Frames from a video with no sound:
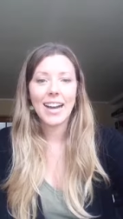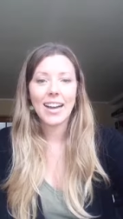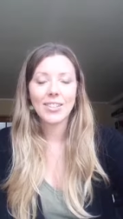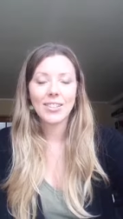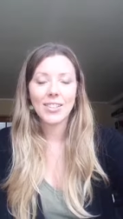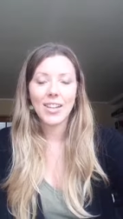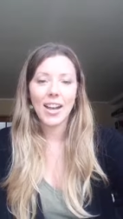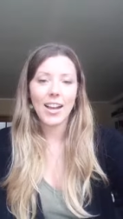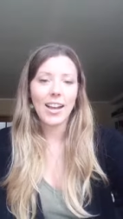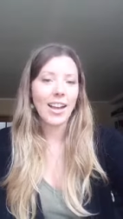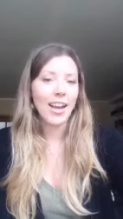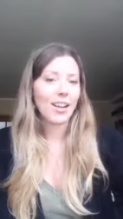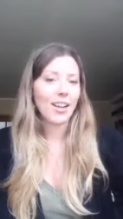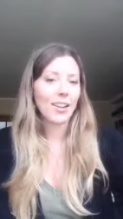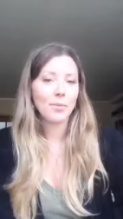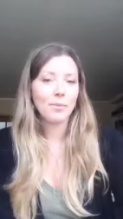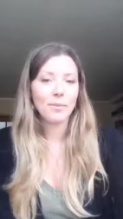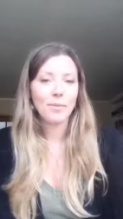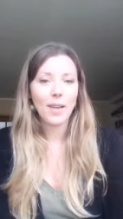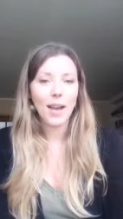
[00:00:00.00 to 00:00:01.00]
I'll talk
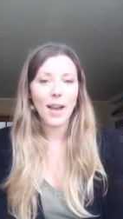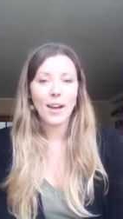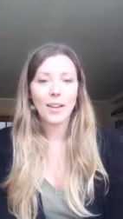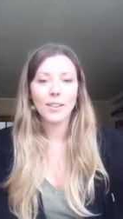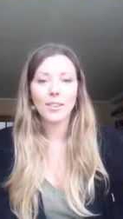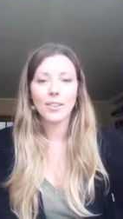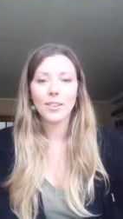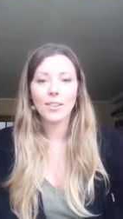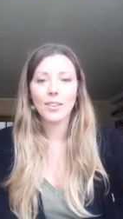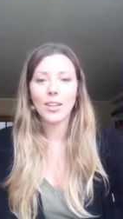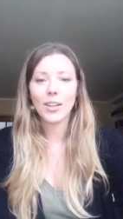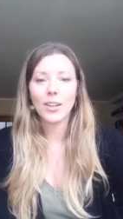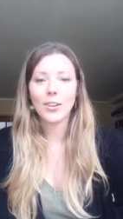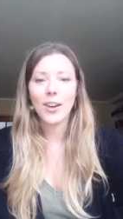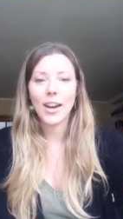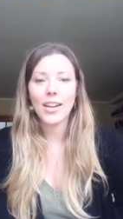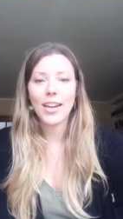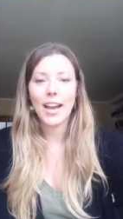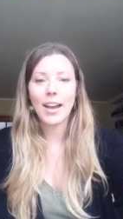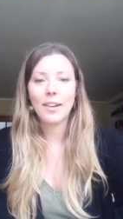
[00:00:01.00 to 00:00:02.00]
I'll I'll
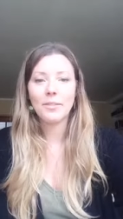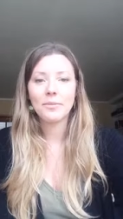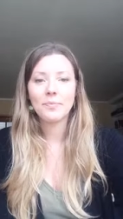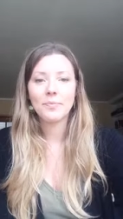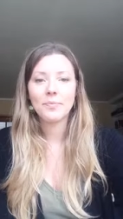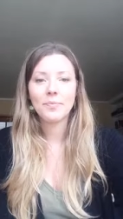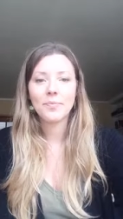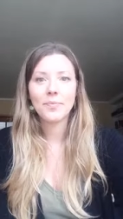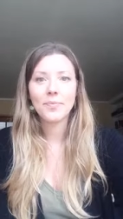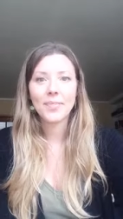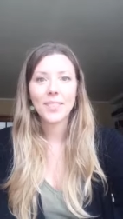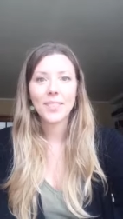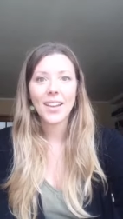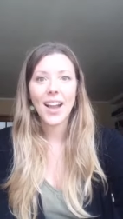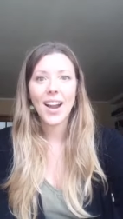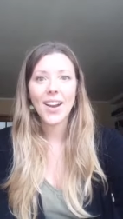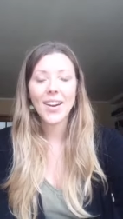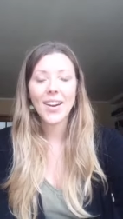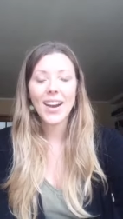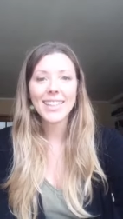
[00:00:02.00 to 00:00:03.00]
look right now.
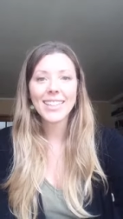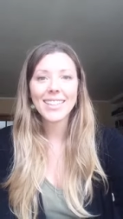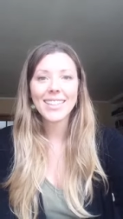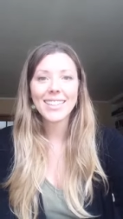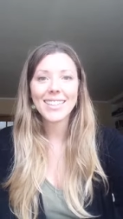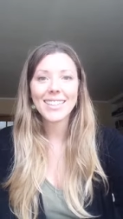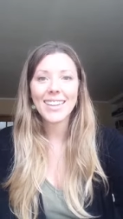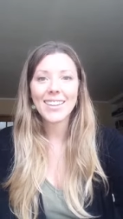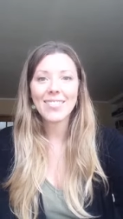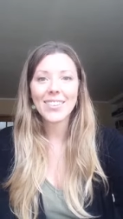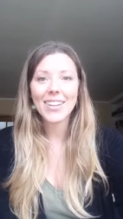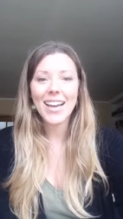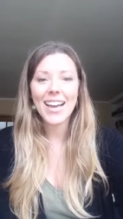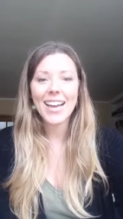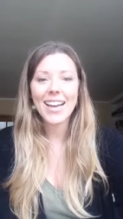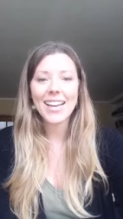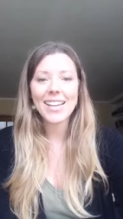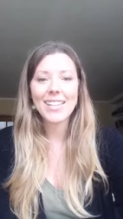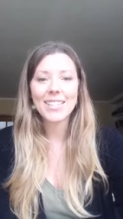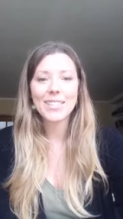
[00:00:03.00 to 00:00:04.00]
All right, love you
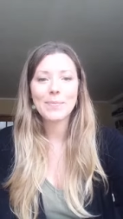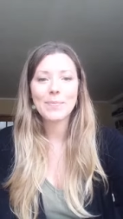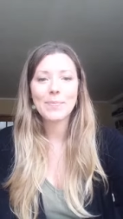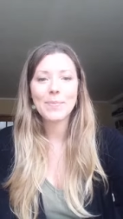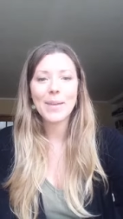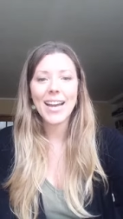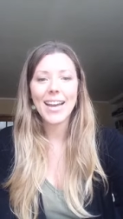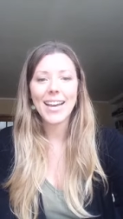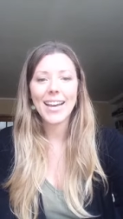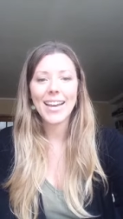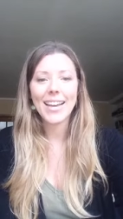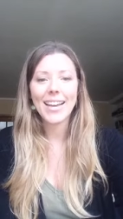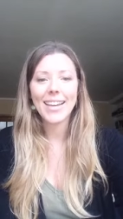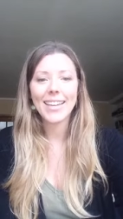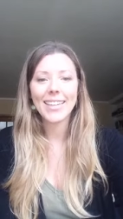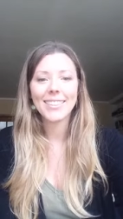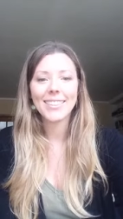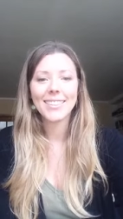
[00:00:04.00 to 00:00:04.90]
guys. Bye.